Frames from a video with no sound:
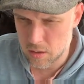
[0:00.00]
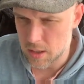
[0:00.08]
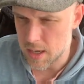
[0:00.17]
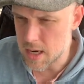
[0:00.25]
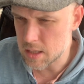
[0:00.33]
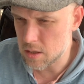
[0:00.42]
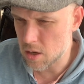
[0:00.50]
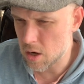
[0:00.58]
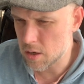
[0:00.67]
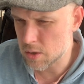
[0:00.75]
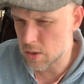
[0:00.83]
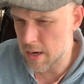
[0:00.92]

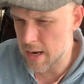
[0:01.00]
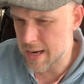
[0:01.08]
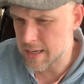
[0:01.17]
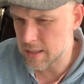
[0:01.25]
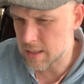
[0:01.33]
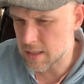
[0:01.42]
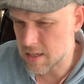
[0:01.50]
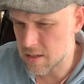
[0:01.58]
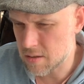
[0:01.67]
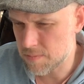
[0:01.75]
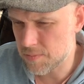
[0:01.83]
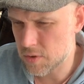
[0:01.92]
ATR is
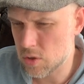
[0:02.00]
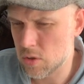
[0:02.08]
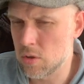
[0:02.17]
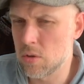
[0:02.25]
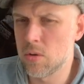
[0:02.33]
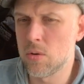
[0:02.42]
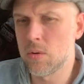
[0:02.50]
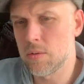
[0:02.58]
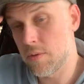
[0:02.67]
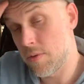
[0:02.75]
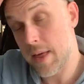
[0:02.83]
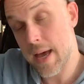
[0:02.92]
19, so
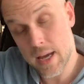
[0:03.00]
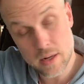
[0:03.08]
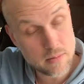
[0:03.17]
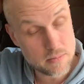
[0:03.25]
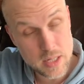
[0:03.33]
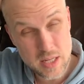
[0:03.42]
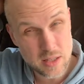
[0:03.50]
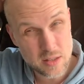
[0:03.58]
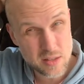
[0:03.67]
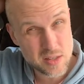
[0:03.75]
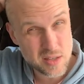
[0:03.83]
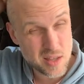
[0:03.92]
that
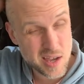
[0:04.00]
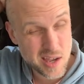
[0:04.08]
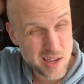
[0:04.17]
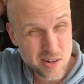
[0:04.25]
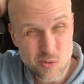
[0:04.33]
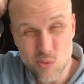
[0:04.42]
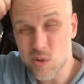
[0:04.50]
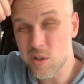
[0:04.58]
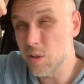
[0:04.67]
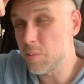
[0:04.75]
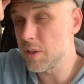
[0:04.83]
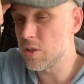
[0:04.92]
means that
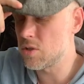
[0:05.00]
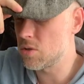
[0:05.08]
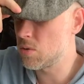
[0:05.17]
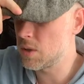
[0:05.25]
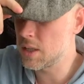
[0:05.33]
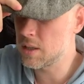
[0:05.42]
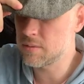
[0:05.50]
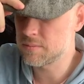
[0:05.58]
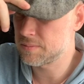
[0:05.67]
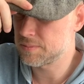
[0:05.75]
we'll be doing